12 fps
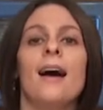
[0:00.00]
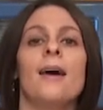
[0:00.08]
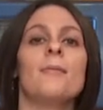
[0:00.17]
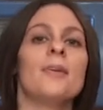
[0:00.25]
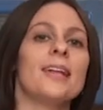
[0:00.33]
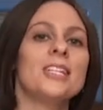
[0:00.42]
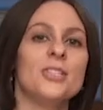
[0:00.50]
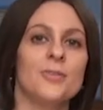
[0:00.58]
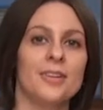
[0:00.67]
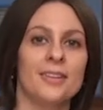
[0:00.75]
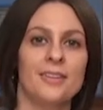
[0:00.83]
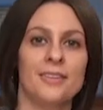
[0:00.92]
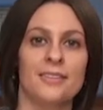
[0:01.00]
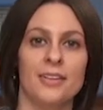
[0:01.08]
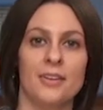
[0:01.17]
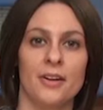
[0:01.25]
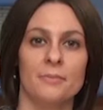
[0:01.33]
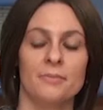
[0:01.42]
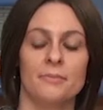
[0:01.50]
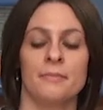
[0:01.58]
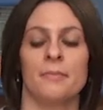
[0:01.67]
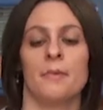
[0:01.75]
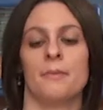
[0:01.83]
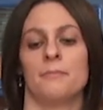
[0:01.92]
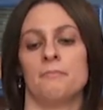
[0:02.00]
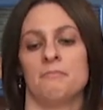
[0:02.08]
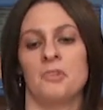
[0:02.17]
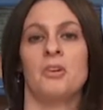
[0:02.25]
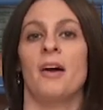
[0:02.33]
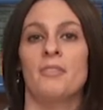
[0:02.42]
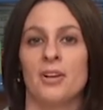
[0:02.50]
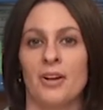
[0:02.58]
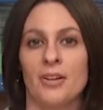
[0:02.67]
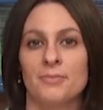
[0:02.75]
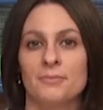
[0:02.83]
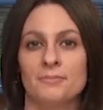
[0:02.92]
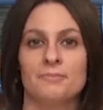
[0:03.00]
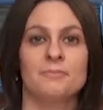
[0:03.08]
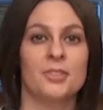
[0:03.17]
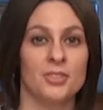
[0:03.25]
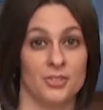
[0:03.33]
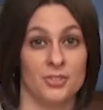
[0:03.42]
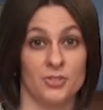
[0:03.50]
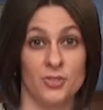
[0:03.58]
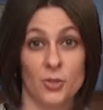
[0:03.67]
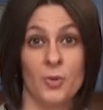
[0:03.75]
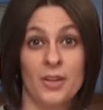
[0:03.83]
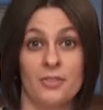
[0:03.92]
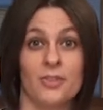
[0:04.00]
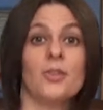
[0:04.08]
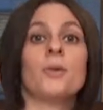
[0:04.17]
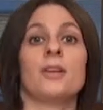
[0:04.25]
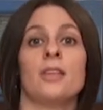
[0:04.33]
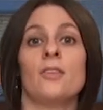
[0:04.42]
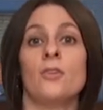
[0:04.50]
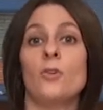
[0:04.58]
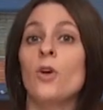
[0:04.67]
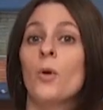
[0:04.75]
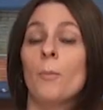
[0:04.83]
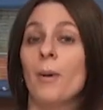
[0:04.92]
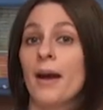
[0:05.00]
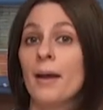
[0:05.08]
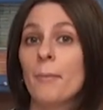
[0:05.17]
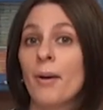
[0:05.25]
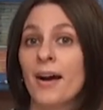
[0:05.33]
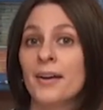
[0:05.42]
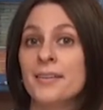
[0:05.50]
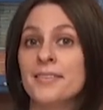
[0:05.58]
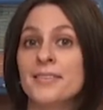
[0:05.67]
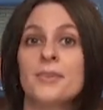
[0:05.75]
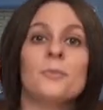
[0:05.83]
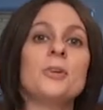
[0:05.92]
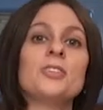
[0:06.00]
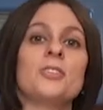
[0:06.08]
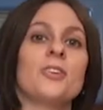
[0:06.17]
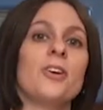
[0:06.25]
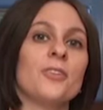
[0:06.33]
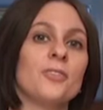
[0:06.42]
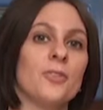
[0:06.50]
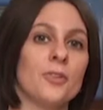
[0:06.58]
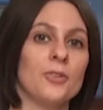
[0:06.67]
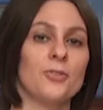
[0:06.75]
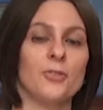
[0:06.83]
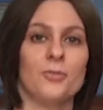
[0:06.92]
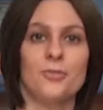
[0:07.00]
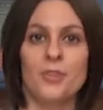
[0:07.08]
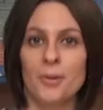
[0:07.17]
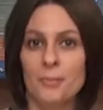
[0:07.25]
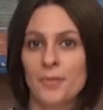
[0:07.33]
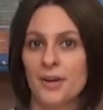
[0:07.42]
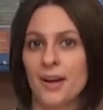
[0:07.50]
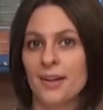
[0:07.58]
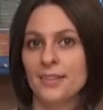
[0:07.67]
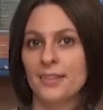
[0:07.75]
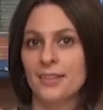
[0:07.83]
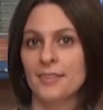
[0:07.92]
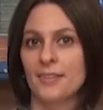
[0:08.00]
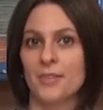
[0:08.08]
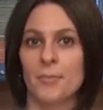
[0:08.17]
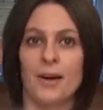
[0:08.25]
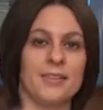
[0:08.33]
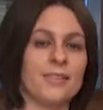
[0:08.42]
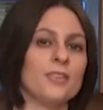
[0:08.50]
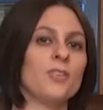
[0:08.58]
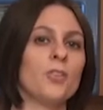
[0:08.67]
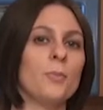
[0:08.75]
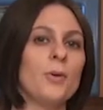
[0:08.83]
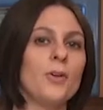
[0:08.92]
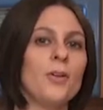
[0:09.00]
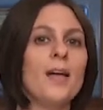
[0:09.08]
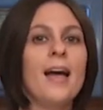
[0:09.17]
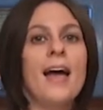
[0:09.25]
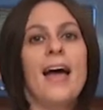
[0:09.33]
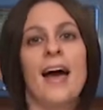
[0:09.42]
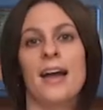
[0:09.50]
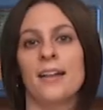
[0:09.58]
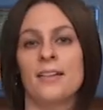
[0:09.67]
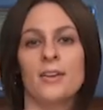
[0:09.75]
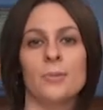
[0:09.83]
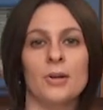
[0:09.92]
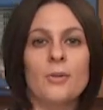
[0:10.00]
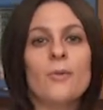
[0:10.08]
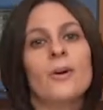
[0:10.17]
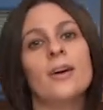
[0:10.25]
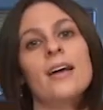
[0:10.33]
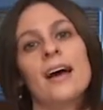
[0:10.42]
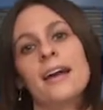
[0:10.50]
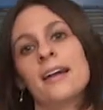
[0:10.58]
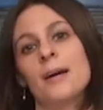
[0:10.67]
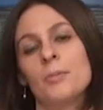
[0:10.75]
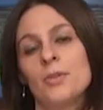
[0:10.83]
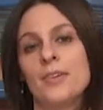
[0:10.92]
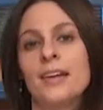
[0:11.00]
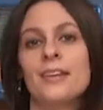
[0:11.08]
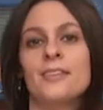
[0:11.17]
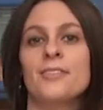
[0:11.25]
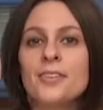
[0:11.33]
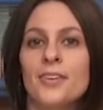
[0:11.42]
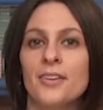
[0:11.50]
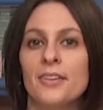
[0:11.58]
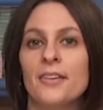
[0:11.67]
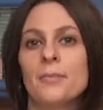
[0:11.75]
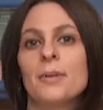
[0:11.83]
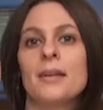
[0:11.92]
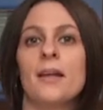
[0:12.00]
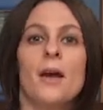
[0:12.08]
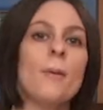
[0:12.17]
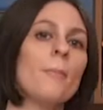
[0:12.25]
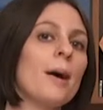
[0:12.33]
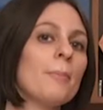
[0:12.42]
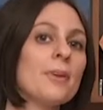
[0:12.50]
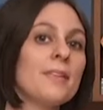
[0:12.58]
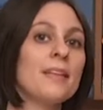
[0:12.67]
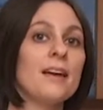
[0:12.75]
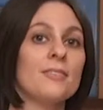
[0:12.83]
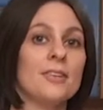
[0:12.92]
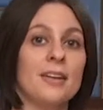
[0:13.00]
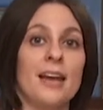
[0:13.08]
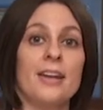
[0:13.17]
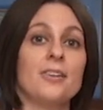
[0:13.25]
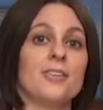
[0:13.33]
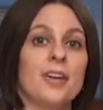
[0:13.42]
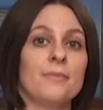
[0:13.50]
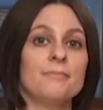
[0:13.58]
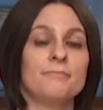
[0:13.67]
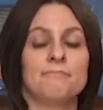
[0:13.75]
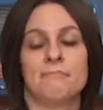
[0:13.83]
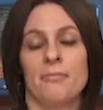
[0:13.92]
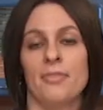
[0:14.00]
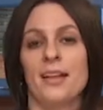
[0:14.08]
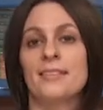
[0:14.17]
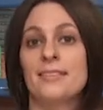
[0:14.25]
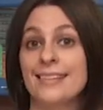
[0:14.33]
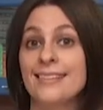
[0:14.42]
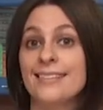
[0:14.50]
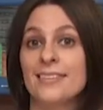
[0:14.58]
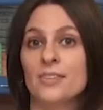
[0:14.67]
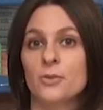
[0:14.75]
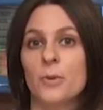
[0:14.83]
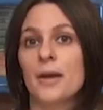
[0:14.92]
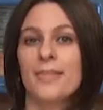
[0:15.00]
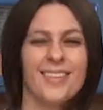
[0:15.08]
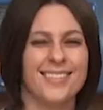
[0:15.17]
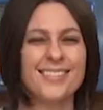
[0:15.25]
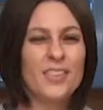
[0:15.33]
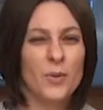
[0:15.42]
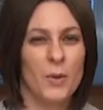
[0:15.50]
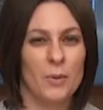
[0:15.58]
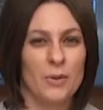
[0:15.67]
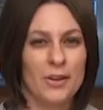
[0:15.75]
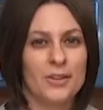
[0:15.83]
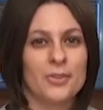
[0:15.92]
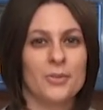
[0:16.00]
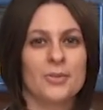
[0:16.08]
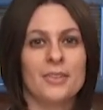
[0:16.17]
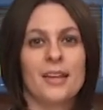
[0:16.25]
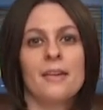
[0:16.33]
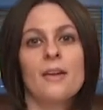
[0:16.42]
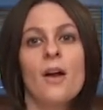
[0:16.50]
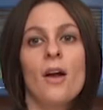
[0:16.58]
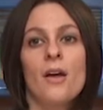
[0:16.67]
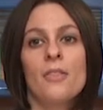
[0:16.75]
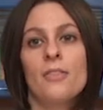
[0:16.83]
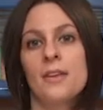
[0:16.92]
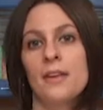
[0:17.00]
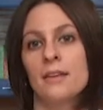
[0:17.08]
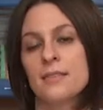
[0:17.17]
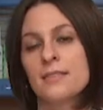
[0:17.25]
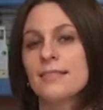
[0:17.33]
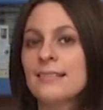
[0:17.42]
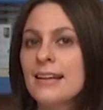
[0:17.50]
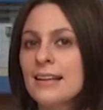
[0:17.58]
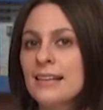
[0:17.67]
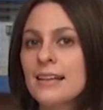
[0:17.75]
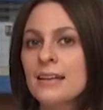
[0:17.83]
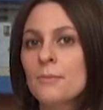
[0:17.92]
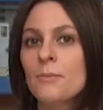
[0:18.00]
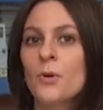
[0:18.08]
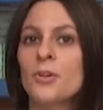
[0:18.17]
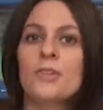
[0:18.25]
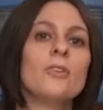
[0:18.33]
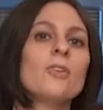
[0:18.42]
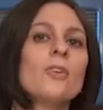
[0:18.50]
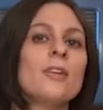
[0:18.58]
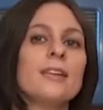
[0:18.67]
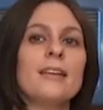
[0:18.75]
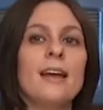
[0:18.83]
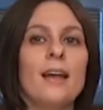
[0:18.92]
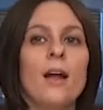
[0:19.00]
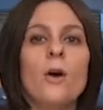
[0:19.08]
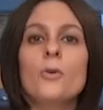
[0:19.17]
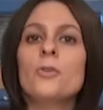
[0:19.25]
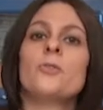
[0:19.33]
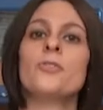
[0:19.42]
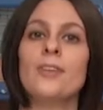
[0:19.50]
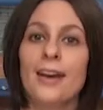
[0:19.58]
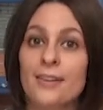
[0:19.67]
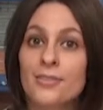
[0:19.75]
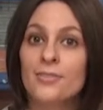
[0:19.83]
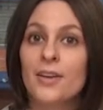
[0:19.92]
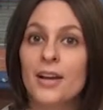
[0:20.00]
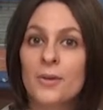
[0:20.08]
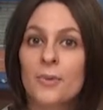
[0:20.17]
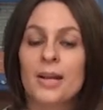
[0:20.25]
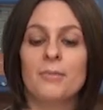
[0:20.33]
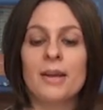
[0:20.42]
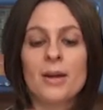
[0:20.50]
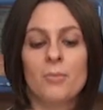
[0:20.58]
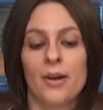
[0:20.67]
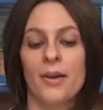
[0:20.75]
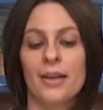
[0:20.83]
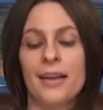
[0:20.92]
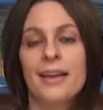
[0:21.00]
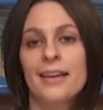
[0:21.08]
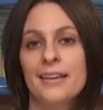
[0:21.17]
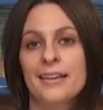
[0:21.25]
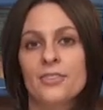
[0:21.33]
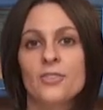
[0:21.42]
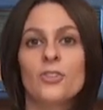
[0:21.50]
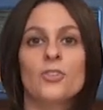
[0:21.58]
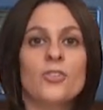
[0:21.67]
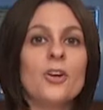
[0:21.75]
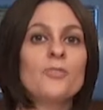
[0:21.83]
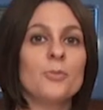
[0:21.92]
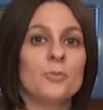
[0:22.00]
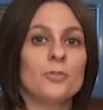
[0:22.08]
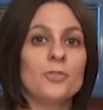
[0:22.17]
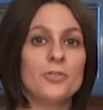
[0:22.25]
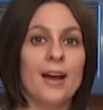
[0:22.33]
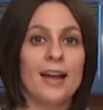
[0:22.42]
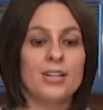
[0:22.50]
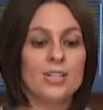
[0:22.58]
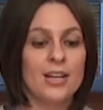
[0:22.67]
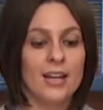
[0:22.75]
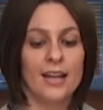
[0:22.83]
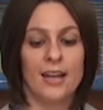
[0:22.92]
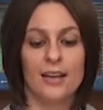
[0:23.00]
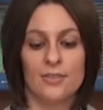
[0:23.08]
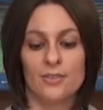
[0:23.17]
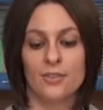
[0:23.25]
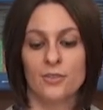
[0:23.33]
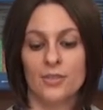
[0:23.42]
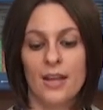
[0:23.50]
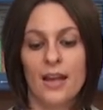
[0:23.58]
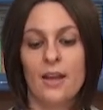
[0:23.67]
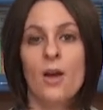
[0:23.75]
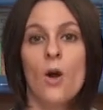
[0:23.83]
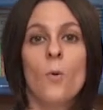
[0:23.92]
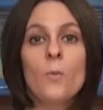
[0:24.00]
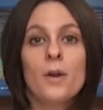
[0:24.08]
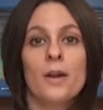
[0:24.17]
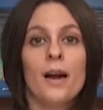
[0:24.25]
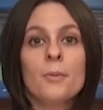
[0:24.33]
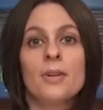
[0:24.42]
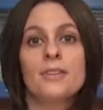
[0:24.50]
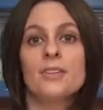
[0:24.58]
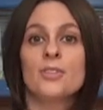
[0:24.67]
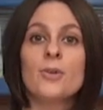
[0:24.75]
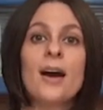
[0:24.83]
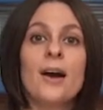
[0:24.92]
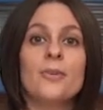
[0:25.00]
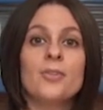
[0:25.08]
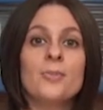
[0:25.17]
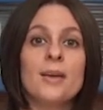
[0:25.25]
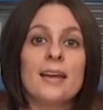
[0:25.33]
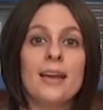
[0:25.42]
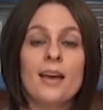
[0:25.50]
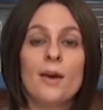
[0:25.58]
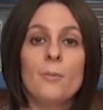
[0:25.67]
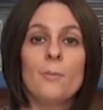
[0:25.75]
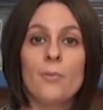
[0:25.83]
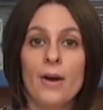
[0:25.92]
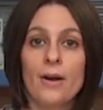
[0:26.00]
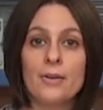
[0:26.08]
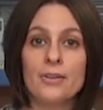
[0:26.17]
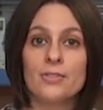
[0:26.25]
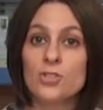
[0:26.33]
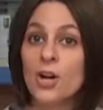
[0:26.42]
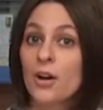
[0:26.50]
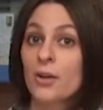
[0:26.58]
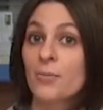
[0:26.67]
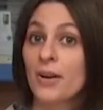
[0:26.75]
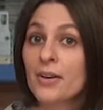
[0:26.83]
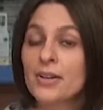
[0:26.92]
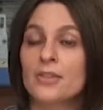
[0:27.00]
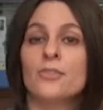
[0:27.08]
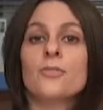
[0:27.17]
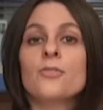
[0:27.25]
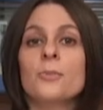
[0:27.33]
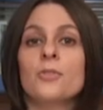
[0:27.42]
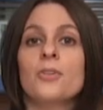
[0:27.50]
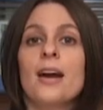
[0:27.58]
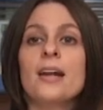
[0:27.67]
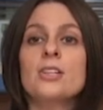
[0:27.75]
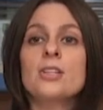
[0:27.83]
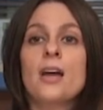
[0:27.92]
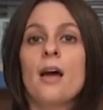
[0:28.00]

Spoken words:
I'm going to let you in on a little secret. They're not very hard because there's two ways to do it. Either you go buy a box, which calls for you to dump the contents of the box into the bowl, add a little bit of oil, add a couple of eggs, stir it a little bit, pop it in the oven, and you're done. That's the easiest way. It's not the way we're going to do it today. The slightly more difficult yet oh so satisfying way to make a brownie is to start from scratch. And so today I'm going to teach you how to make brownies, chocolate brownies from scratch.